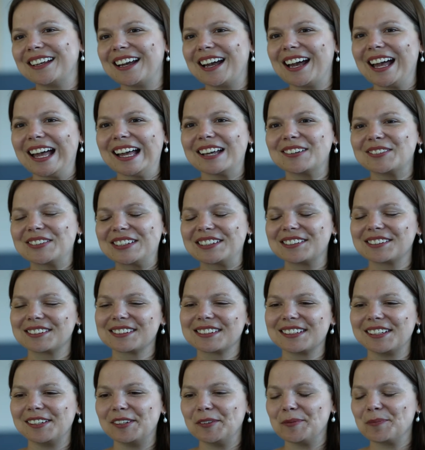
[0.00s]
have is,
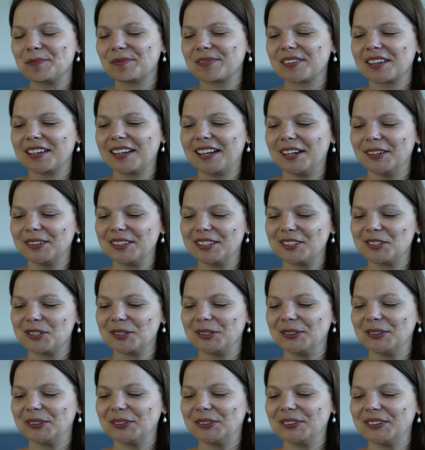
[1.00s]
how did
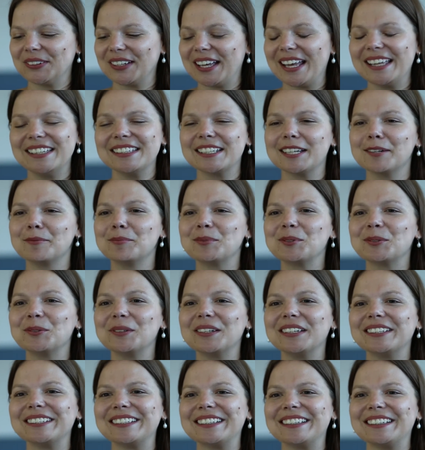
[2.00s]
you end up
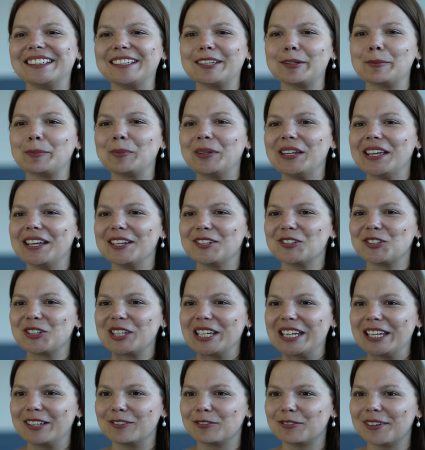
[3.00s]
doing a
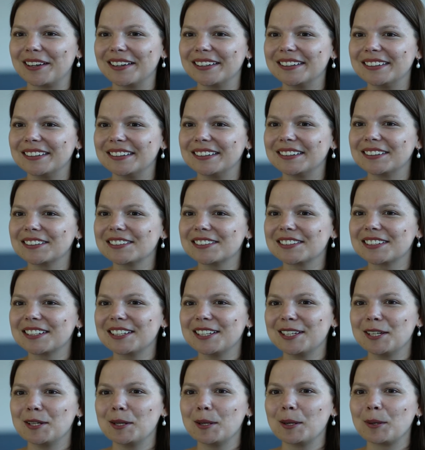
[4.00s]
PhD in finance
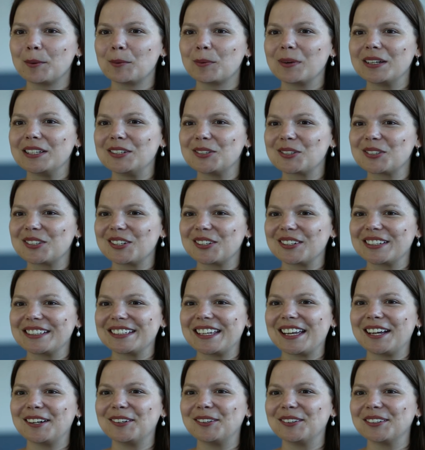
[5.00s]
when you started
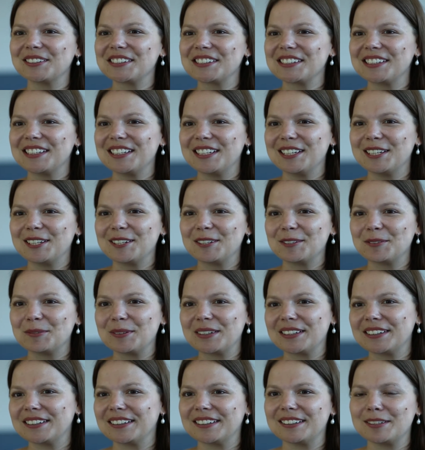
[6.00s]
out
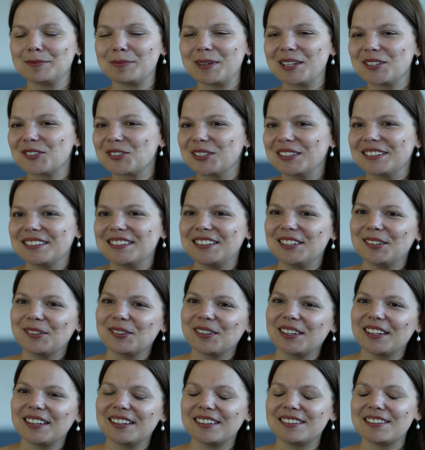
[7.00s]
with a bachelor's
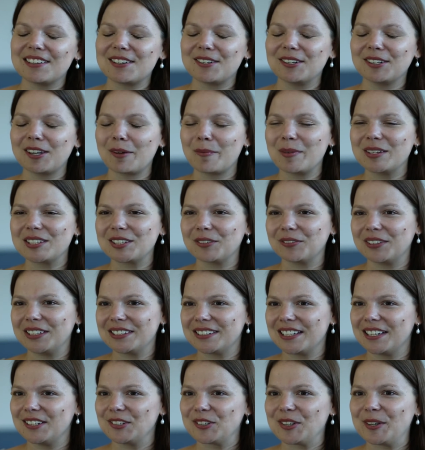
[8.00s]
degree in economics of East
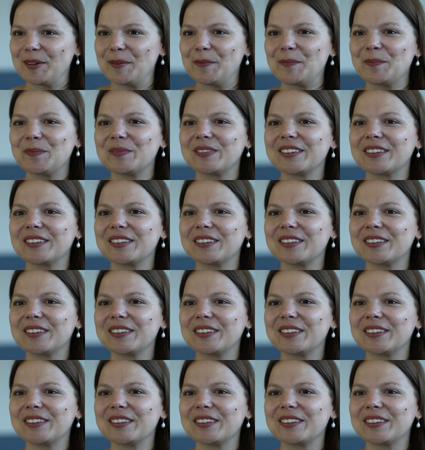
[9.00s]
Asia?